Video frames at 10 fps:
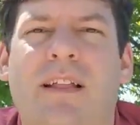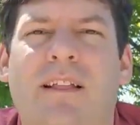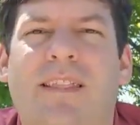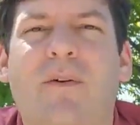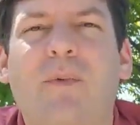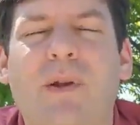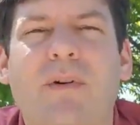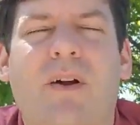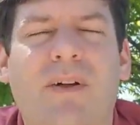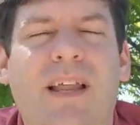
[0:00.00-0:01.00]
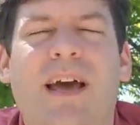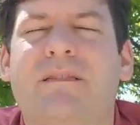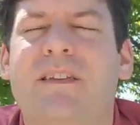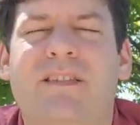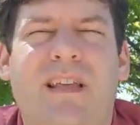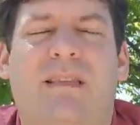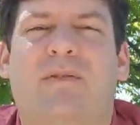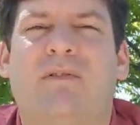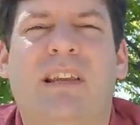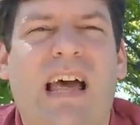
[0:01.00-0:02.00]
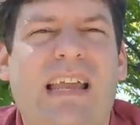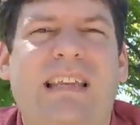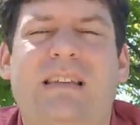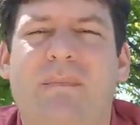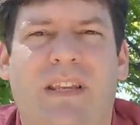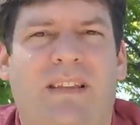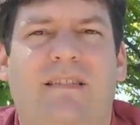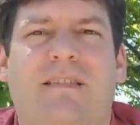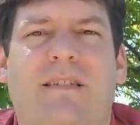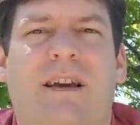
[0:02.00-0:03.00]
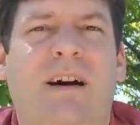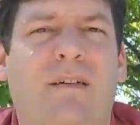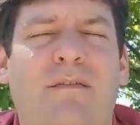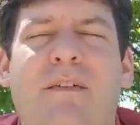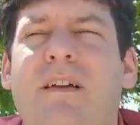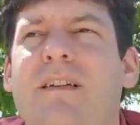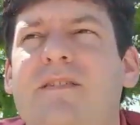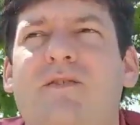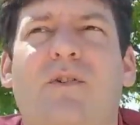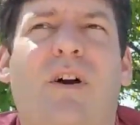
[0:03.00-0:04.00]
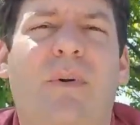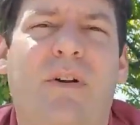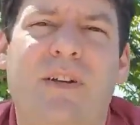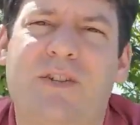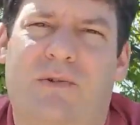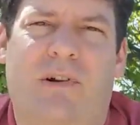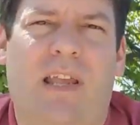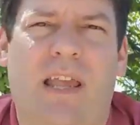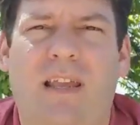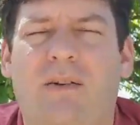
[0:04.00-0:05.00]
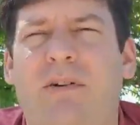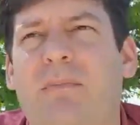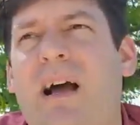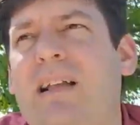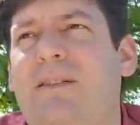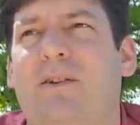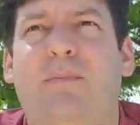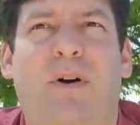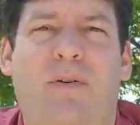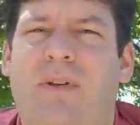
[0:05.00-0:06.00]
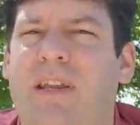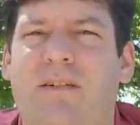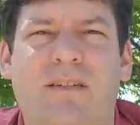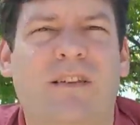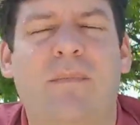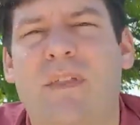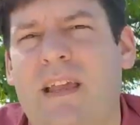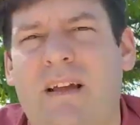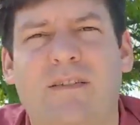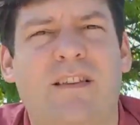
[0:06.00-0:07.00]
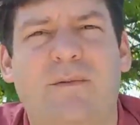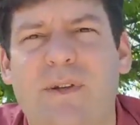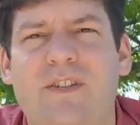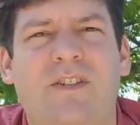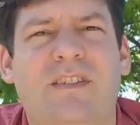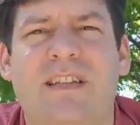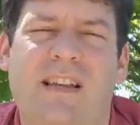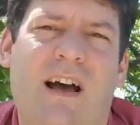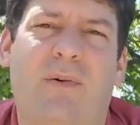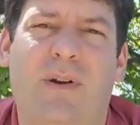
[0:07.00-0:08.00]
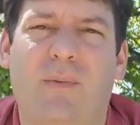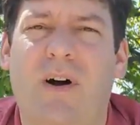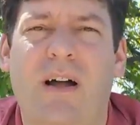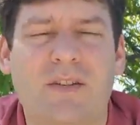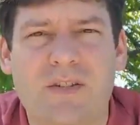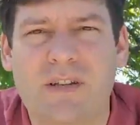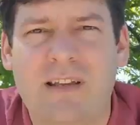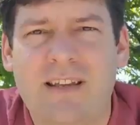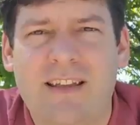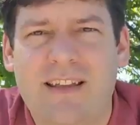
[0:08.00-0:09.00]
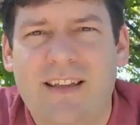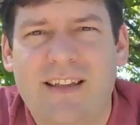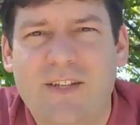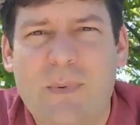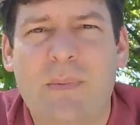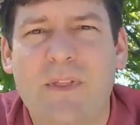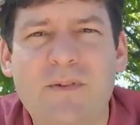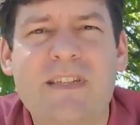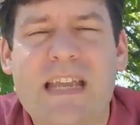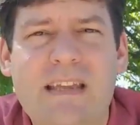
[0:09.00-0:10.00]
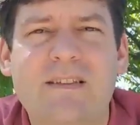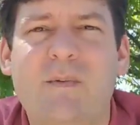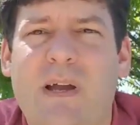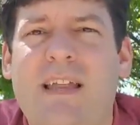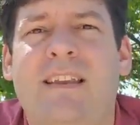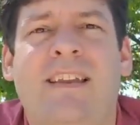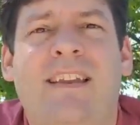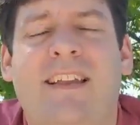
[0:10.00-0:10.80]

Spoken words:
that we were going to have to sit through 90 minutes of Strawberry Shortcake or My Little Pony or something else that we just did not want to watch. Do you remember those days when